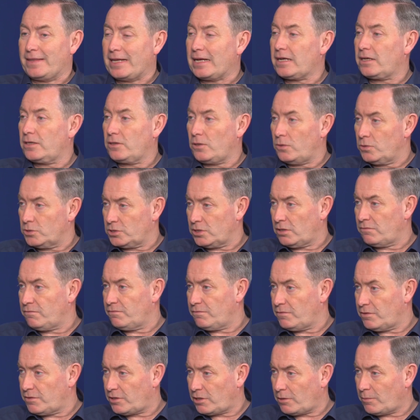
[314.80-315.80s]
And that goes
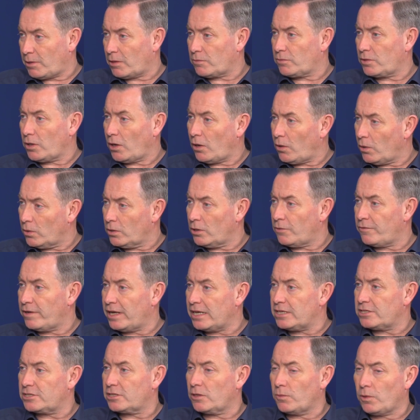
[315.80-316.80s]
on throughout the whole
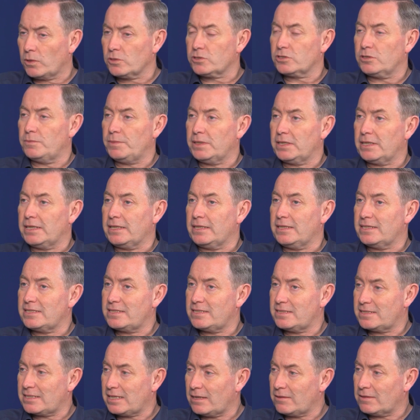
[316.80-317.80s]
array. So ultimately,
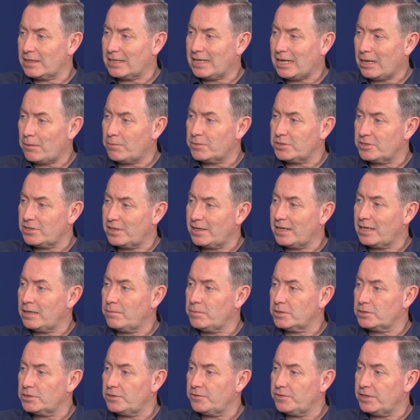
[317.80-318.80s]
this is how the cameras are
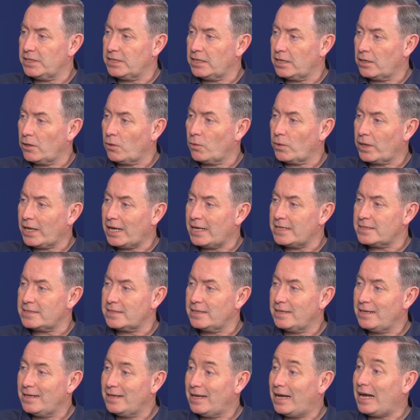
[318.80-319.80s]
able to really
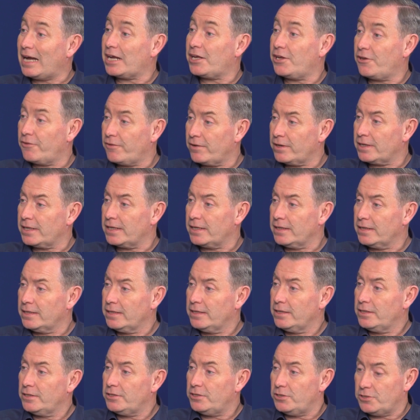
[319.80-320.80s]
locate accurately
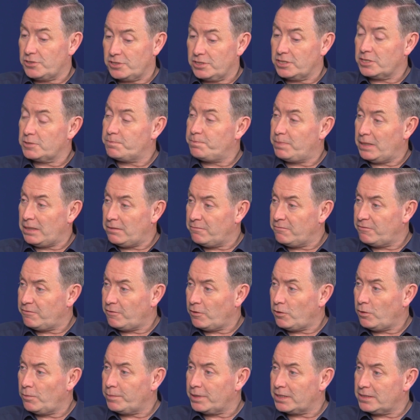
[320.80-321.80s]
using this beam
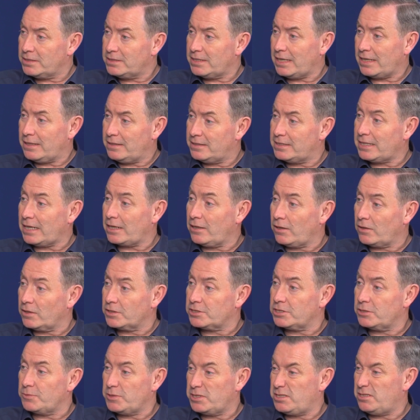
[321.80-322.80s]
forming
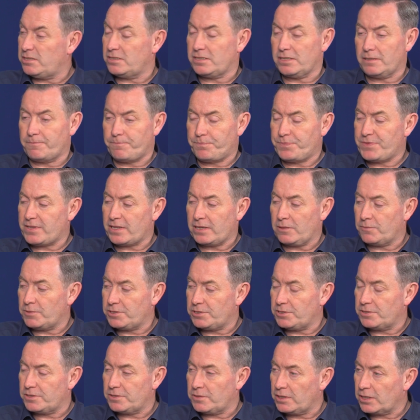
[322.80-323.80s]
technology, which is a thing
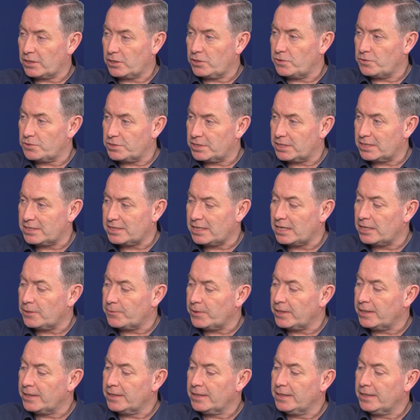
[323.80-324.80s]
which is in acoustics anyway.